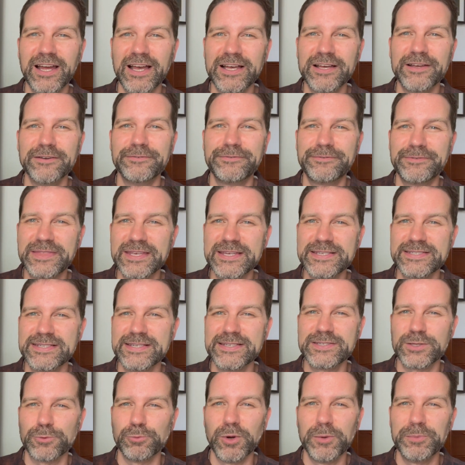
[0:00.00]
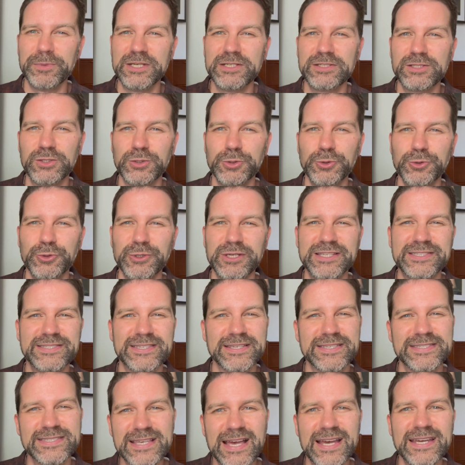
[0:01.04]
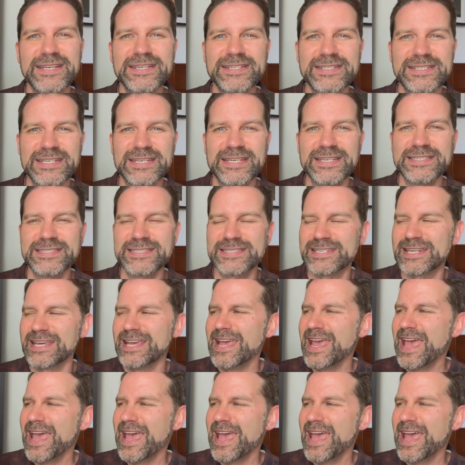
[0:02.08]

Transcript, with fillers: of this is a woman who is a scientist